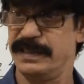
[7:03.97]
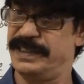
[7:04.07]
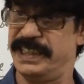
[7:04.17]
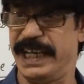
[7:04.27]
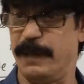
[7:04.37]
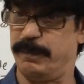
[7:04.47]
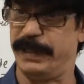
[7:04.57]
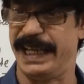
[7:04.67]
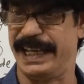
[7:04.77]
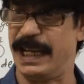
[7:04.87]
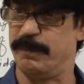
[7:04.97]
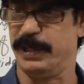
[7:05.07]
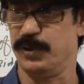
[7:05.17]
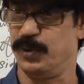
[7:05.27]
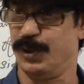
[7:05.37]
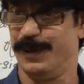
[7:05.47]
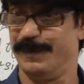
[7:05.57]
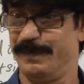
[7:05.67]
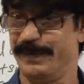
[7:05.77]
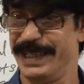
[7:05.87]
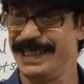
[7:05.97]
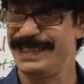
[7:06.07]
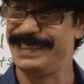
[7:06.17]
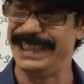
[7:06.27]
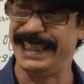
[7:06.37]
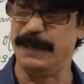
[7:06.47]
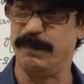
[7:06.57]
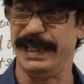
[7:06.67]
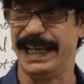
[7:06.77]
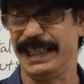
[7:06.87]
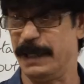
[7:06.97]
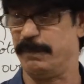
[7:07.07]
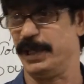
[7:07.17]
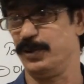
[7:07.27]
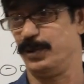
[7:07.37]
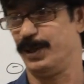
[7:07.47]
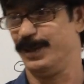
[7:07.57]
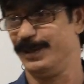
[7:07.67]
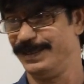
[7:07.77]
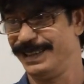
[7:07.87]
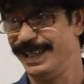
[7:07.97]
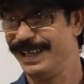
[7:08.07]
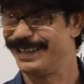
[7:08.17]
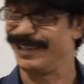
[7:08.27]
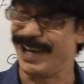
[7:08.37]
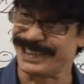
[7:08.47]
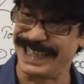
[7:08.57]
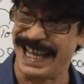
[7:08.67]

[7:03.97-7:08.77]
GNP, NNP you know. GDP, NDP you know. Gross